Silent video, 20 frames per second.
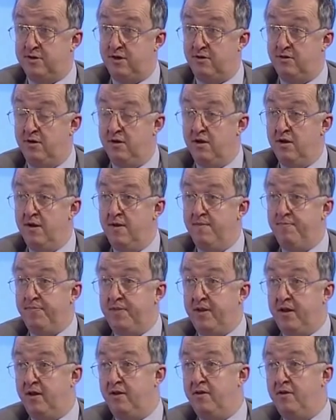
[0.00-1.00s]
So
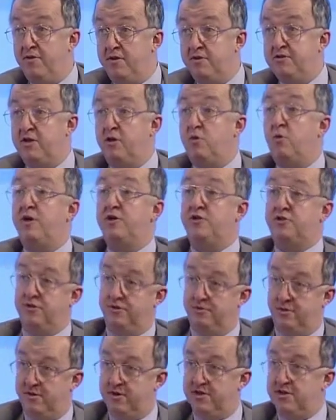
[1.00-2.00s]
there's a
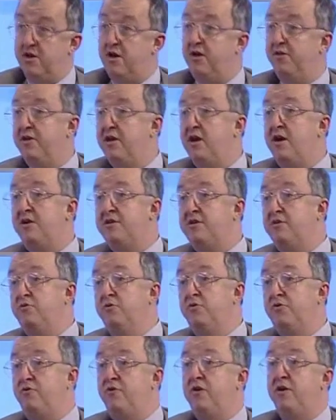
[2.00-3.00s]
question, and the
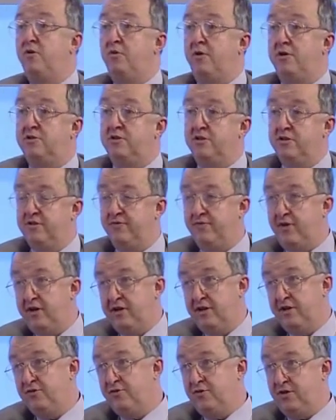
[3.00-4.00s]
Article 3 question is a
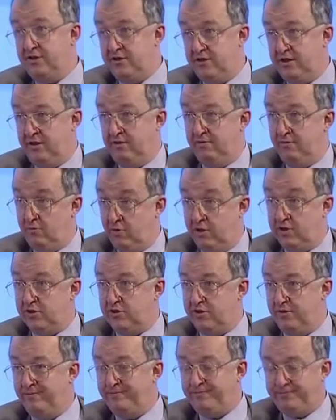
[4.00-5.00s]
very interesting
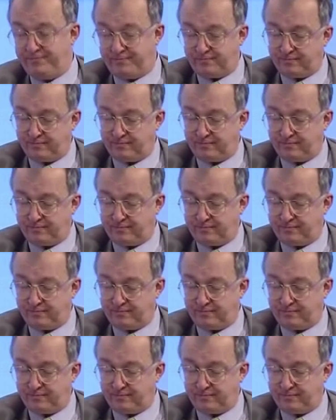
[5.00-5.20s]
question.